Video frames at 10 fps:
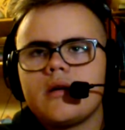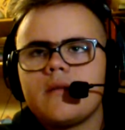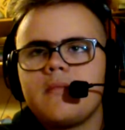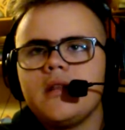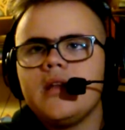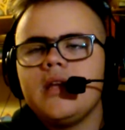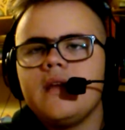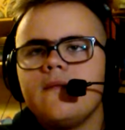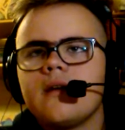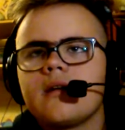
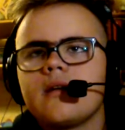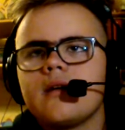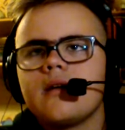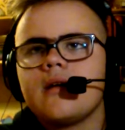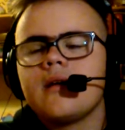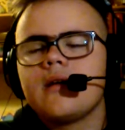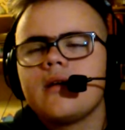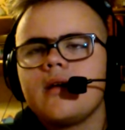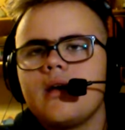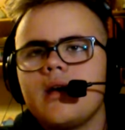believe that
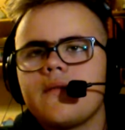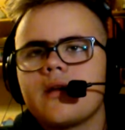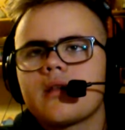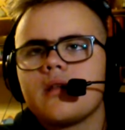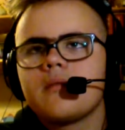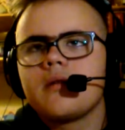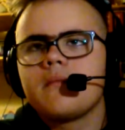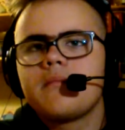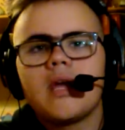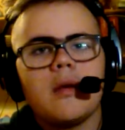I've actually been
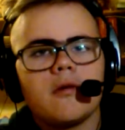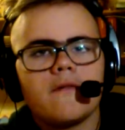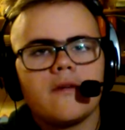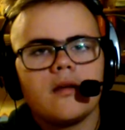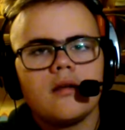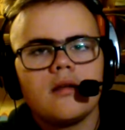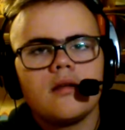paper thin.